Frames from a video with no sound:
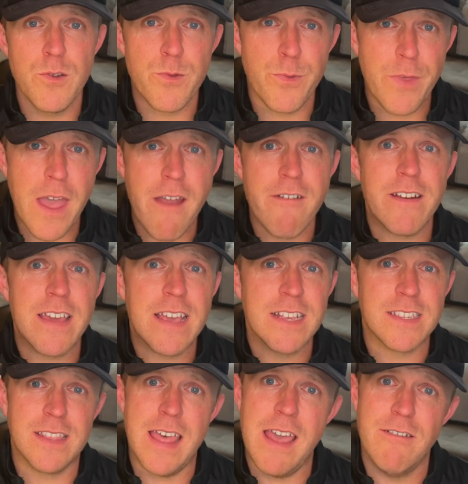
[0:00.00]
there it
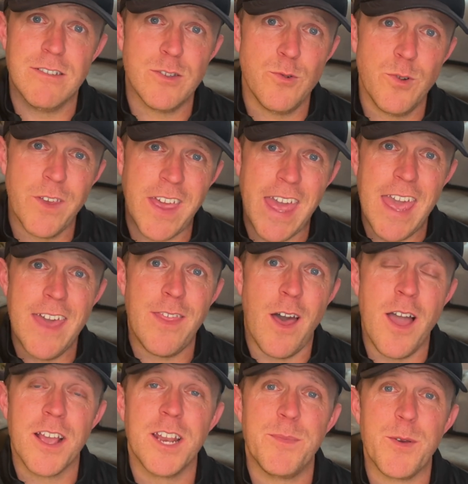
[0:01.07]
is, there is all the gear that
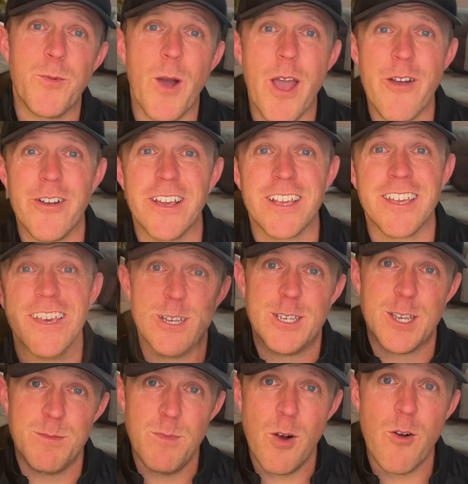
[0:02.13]
I'm going to be wearing
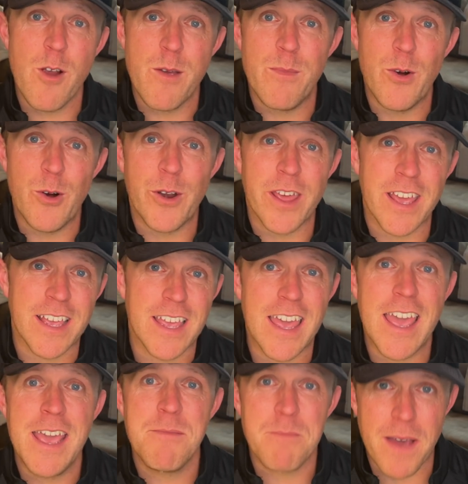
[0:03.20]
tomorrow morning
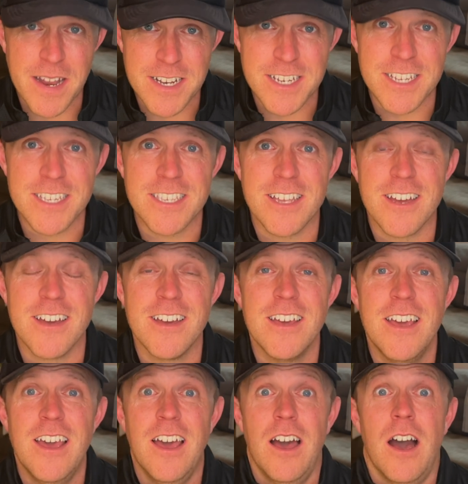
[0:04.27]
in Manchester.
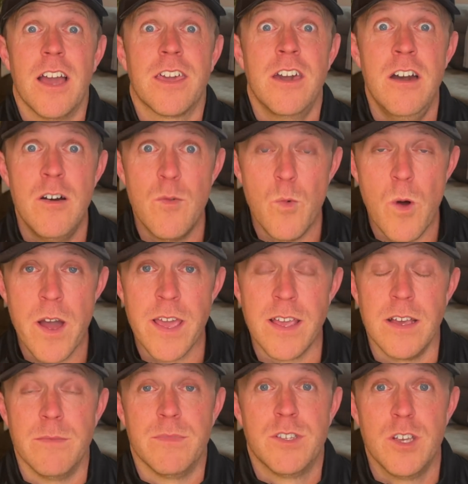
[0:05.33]
I can't wait,
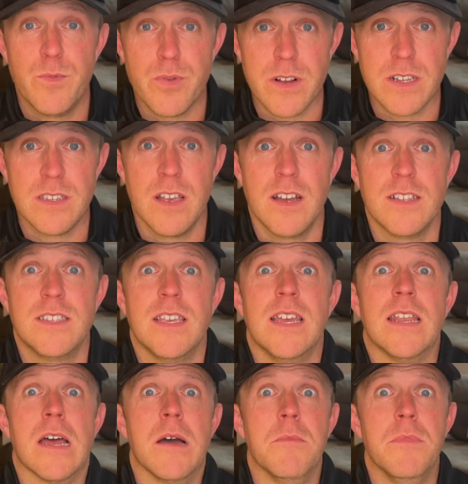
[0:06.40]
I'm super
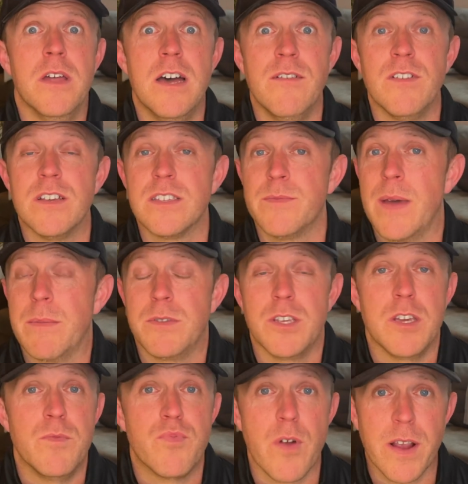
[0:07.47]
excited, I'm nervous, I'm
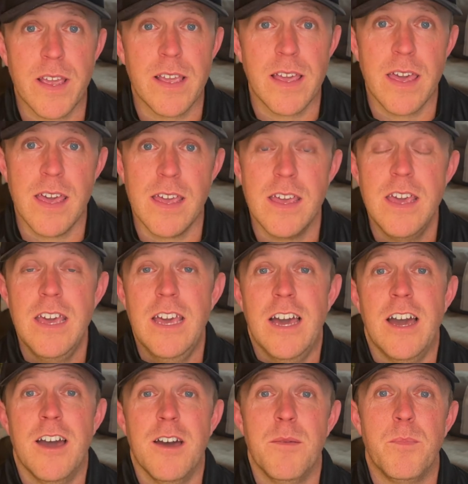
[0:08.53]
absolutely bricking it.
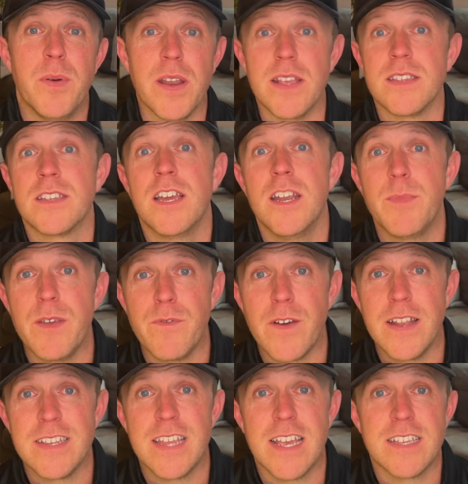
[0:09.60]
But it's going to be
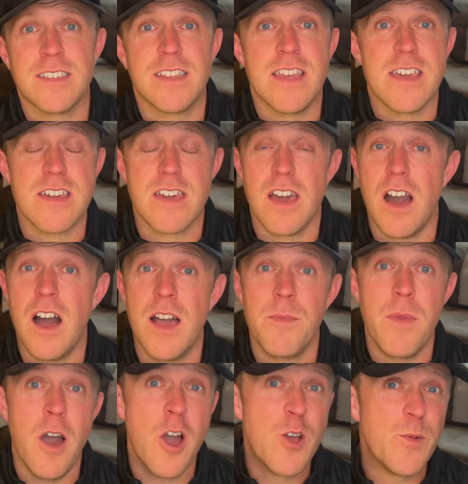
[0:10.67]
fantastic. I'm
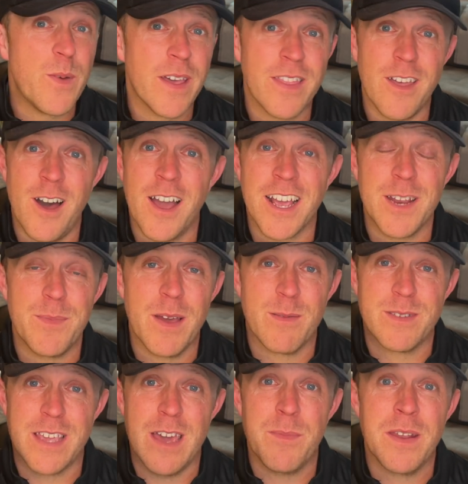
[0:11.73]
hoping that I'm going to be able
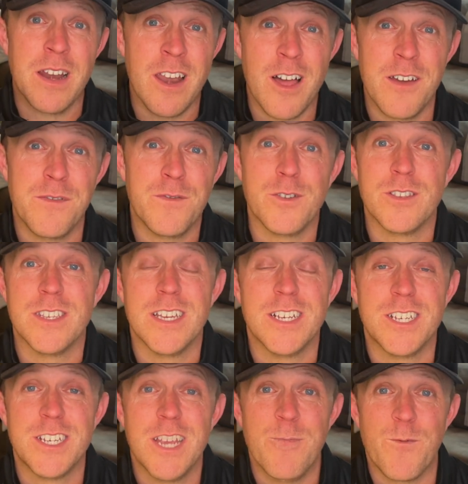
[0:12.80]
to get a bit of live footage
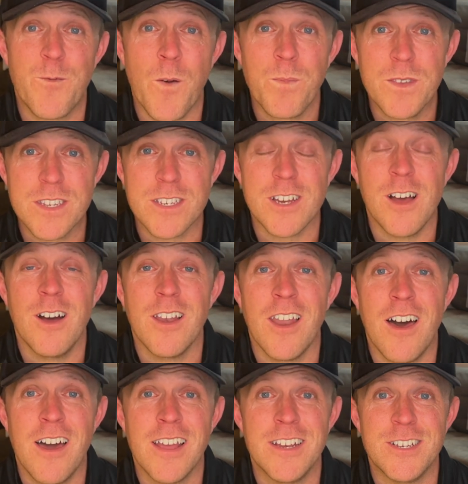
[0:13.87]
from the start
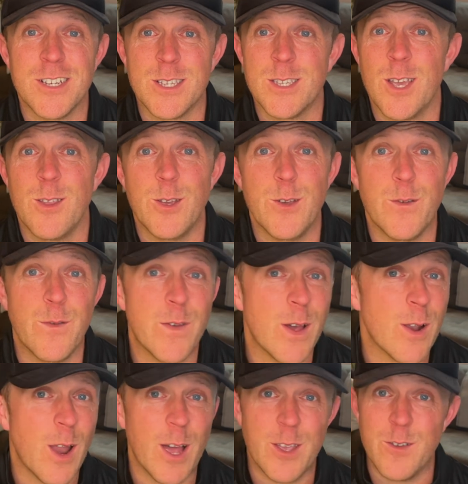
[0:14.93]
line, just so that you feel
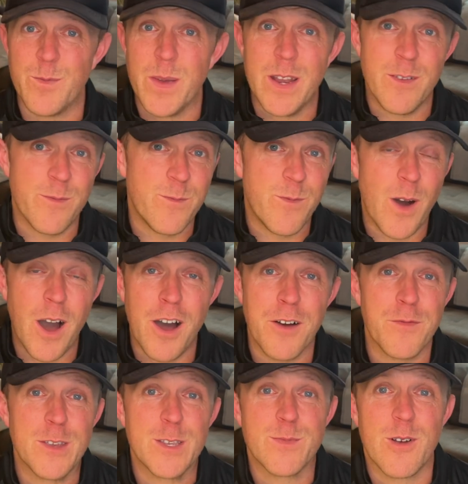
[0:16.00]
like you've been a part
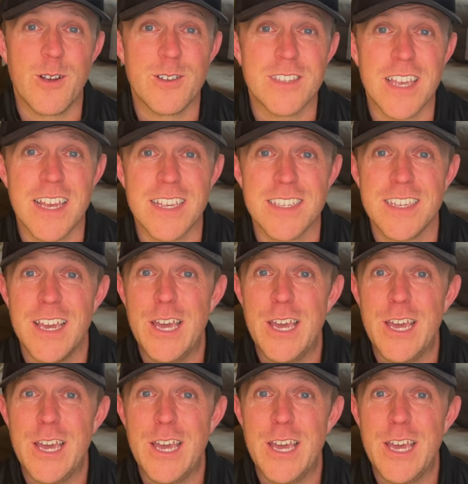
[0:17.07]
of this process.